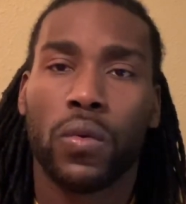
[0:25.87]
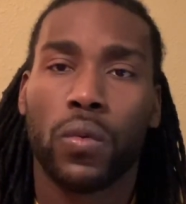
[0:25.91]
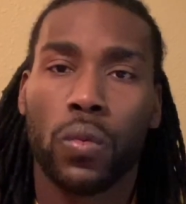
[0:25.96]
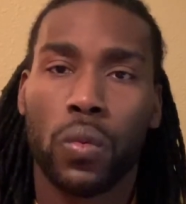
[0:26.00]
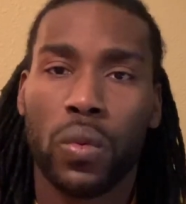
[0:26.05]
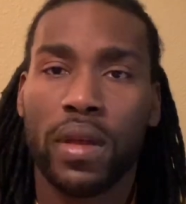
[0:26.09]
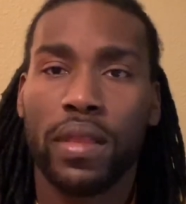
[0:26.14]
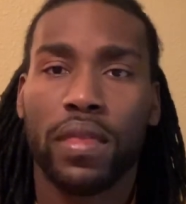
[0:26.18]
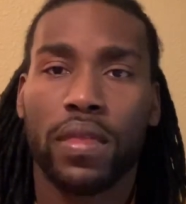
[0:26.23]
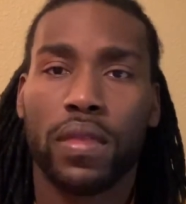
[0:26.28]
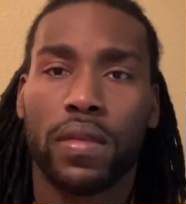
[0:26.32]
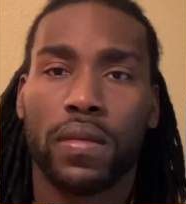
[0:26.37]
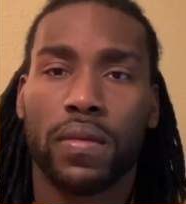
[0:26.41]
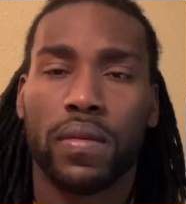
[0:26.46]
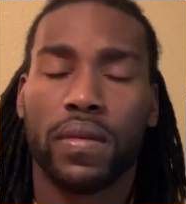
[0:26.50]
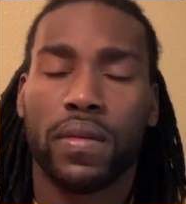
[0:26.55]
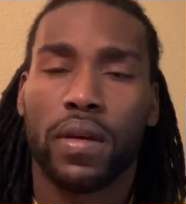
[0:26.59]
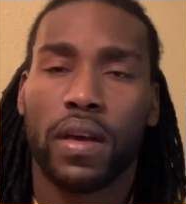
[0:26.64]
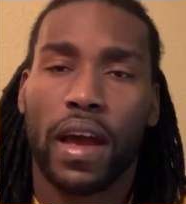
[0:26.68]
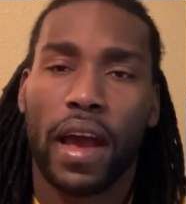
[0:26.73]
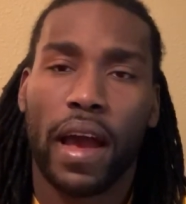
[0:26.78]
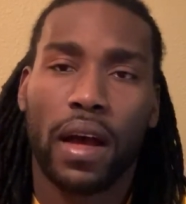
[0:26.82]
With
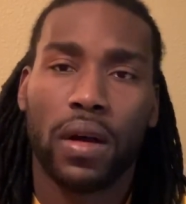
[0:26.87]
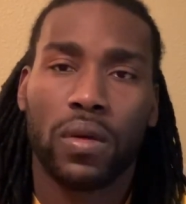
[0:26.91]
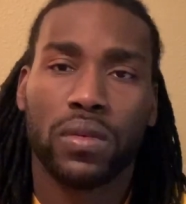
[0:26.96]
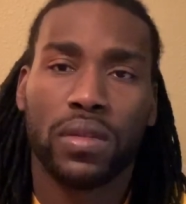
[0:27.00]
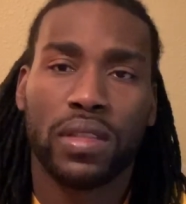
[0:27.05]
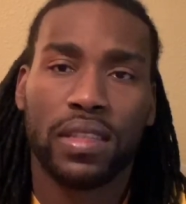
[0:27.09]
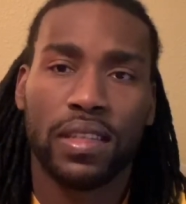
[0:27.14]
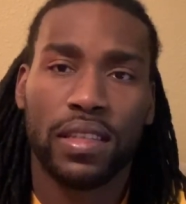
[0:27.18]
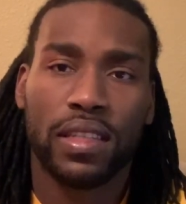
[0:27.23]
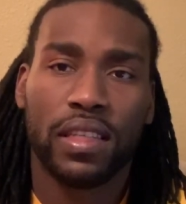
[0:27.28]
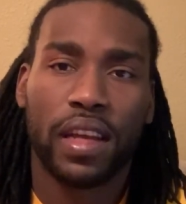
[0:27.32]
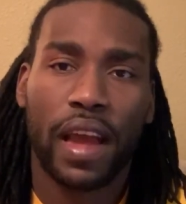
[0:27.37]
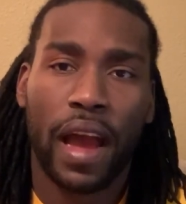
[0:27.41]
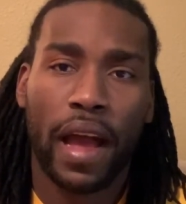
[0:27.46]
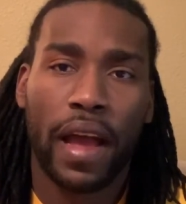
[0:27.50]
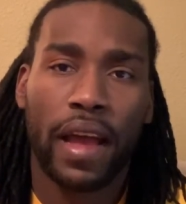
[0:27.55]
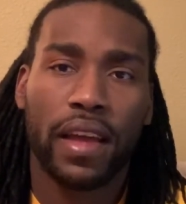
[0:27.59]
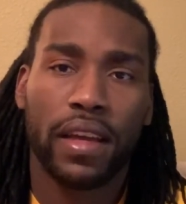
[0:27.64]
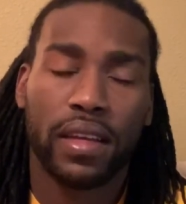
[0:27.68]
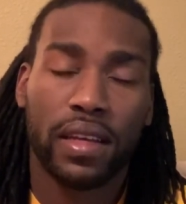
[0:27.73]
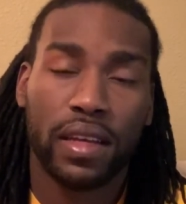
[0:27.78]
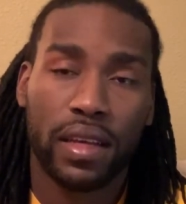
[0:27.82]
how
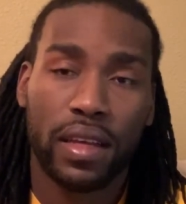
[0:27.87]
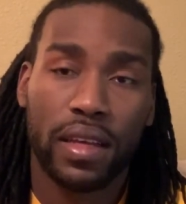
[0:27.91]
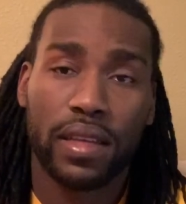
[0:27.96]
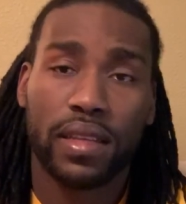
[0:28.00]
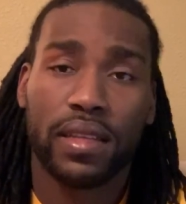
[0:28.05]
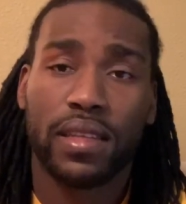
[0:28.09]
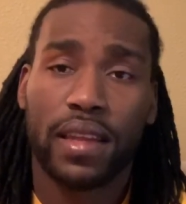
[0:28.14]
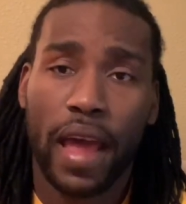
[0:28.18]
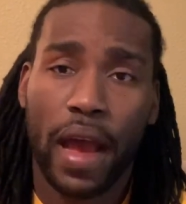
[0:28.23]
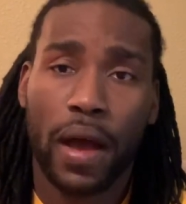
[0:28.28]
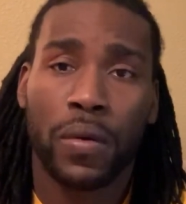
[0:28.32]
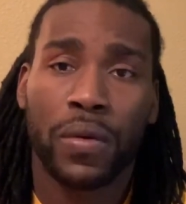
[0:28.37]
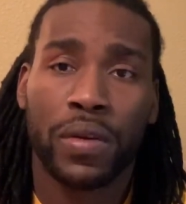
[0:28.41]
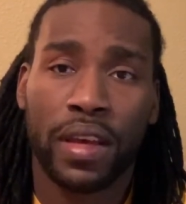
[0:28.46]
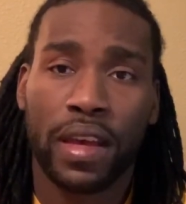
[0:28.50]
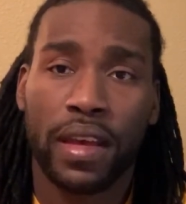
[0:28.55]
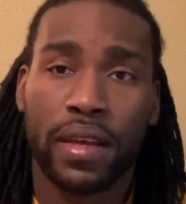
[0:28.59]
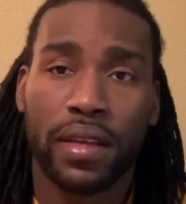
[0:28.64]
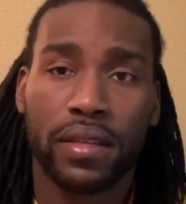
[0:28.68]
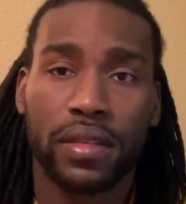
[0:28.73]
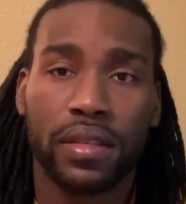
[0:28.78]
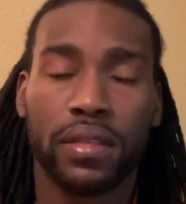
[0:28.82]
CGI is
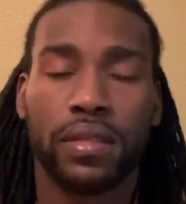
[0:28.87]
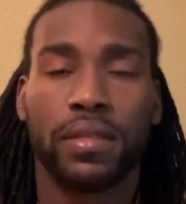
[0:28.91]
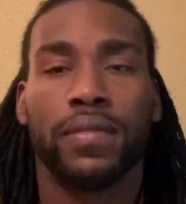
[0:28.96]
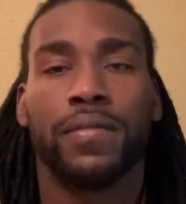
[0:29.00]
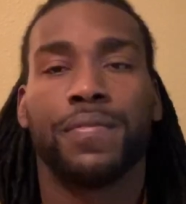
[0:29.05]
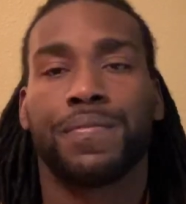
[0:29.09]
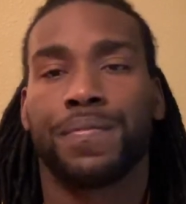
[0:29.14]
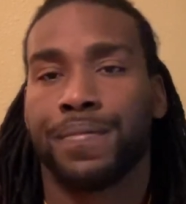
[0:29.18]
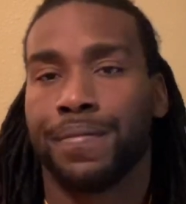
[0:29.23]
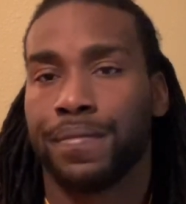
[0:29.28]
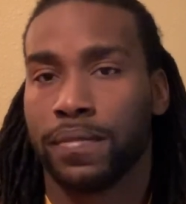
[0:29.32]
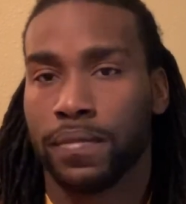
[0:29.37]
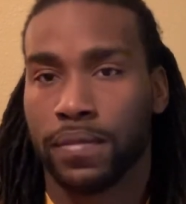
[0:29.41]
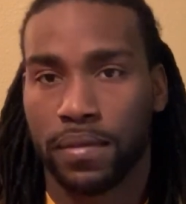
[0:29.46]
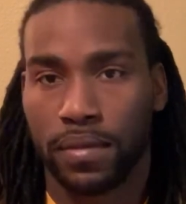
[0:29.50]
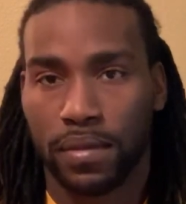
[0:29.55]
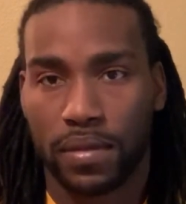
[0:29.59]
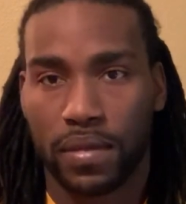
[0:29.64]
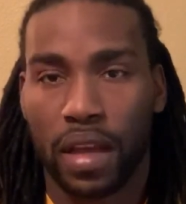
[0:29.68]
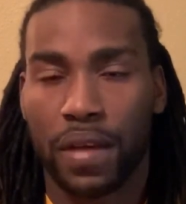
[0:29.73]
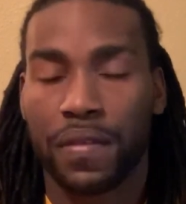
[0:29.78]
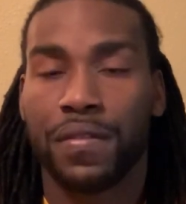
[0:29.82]
nowadays,
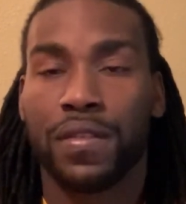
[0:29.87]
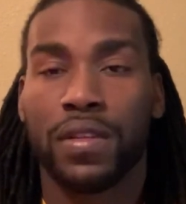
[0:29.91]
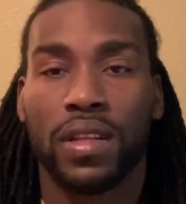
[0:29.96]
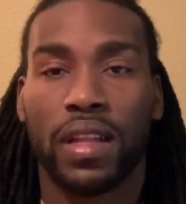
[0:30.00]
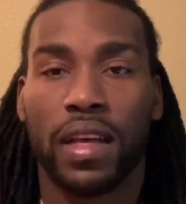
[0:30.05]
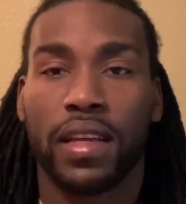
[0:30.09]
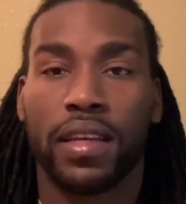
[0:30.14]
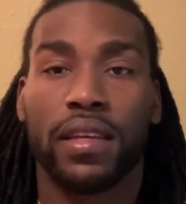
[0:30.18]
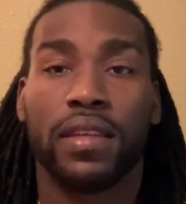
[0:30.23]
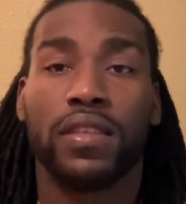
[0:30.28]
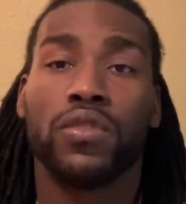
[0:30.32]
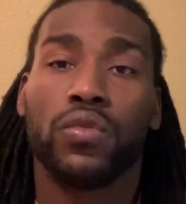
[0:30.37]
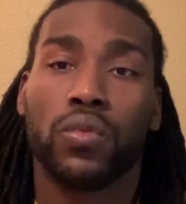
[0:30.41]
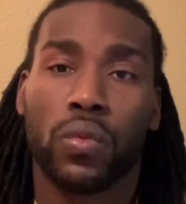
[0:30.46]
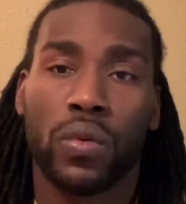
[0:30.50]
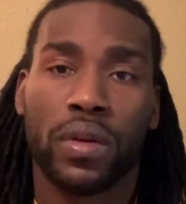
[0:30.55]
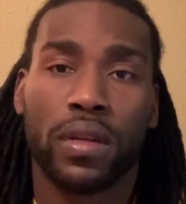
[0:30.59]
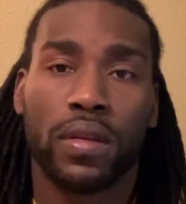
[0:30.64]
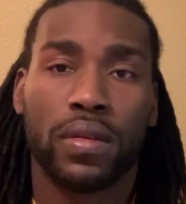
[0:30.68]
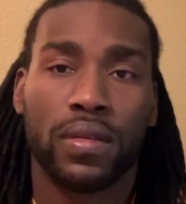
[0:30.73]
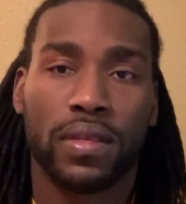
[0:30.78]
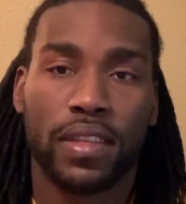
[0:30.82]
I feel like it's
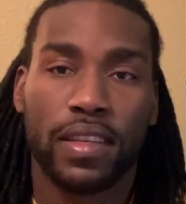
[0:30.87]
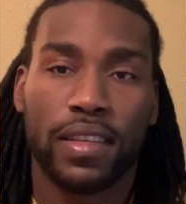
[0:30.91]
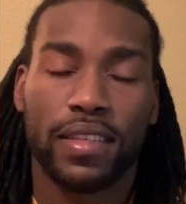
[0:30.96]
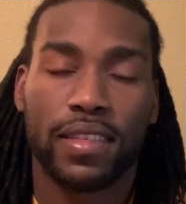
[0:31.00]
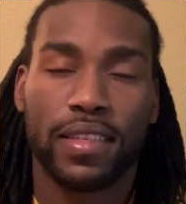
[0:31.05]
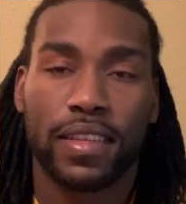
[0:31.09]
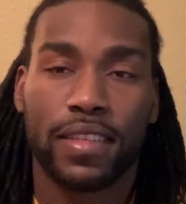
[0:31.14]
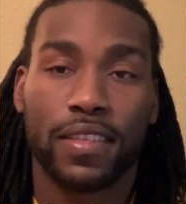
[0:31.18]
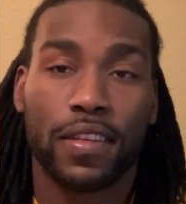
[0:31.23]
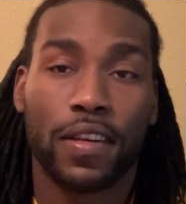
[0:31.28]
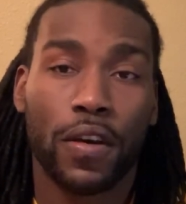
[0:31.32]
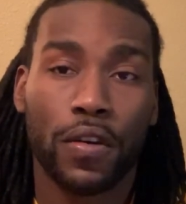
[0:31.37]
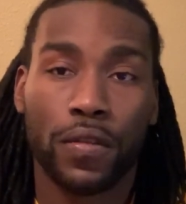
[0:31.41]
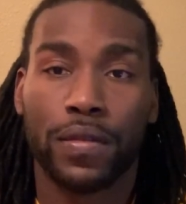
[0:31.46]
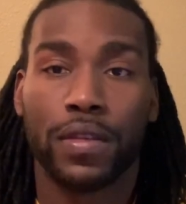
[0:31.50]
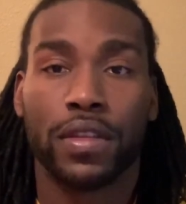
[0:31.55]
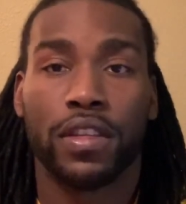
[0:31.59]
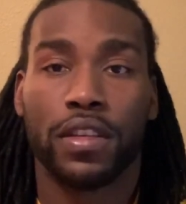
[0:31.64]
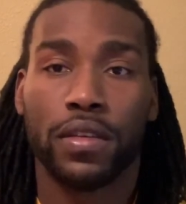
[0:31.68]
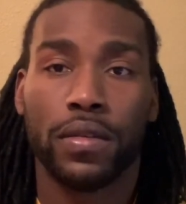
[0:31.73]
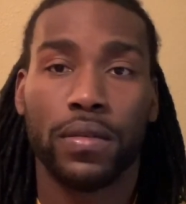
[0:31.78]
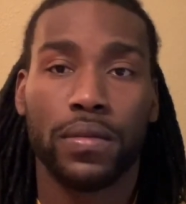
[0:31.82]
one of those things that's
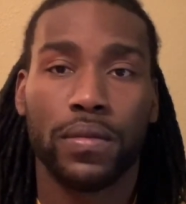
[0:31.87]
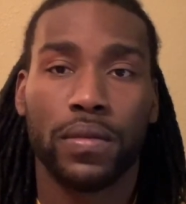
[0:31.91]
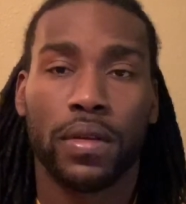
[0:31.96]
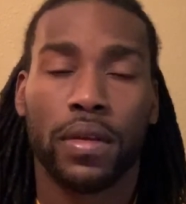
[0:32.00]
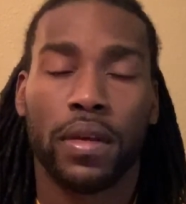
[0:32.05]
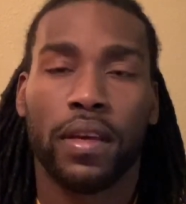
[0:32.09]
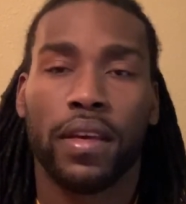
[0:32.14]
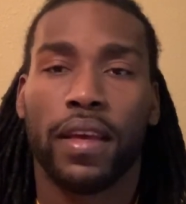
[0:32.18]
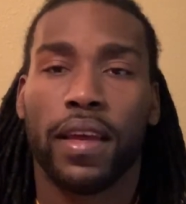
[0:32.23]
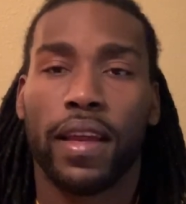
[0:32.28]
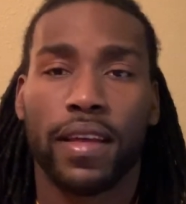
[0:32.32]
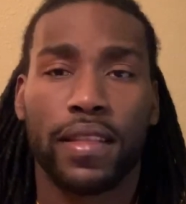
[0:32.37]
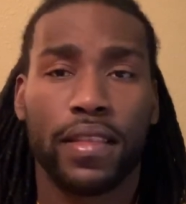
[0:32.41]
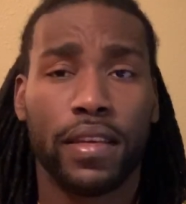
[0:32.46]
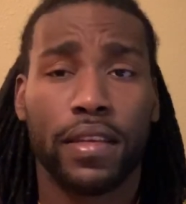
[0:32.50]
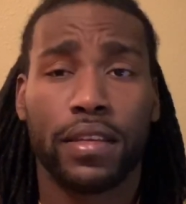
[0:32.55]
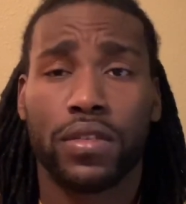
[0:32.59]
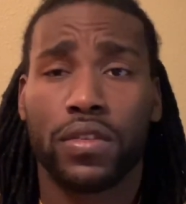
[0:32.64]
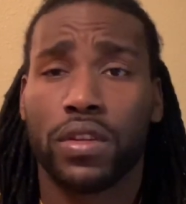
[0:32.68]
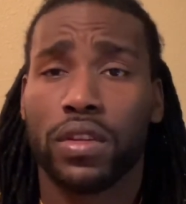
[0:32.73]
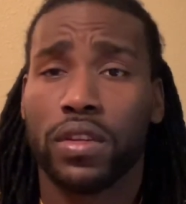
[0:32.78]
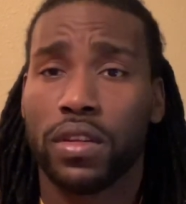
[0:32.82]
overdue, and I
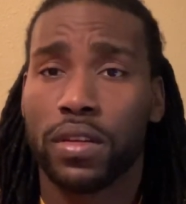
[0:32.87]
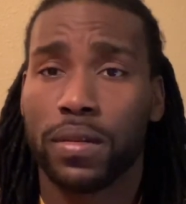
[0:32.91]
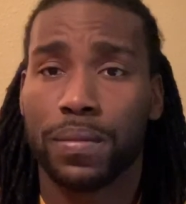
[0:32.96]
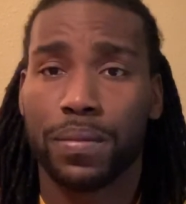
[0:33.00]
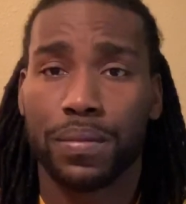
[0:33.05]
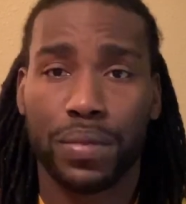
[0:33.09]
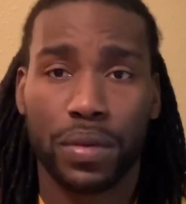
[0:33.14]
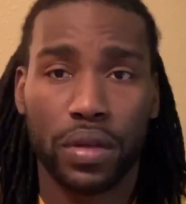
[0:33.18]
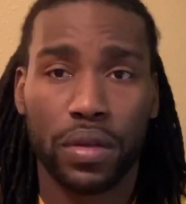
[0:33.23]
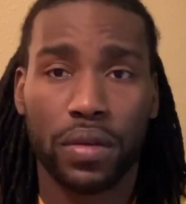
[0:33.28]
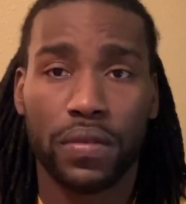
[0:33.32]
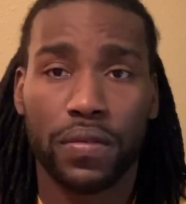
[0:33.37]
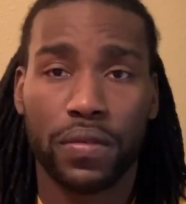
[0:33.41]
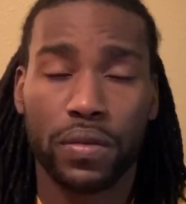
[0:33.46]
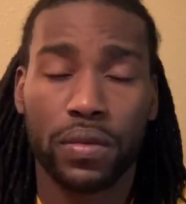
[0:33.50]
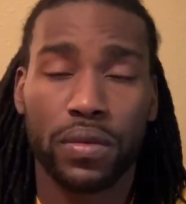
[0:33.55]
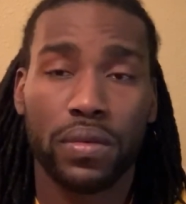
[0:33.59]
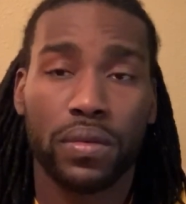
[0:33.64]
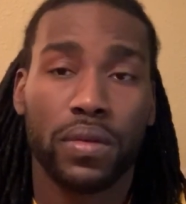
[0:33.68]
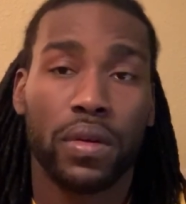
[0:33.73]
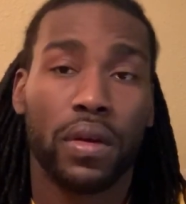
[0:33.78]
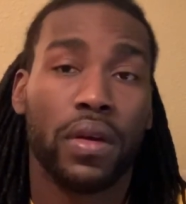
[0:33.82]
think it's gonna look
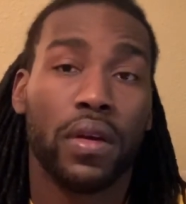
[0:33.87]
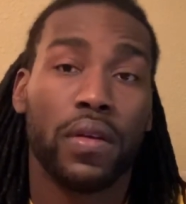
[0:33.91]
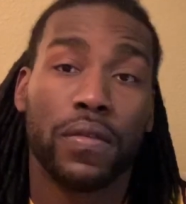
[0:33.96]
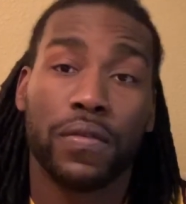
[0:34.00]
beautiful.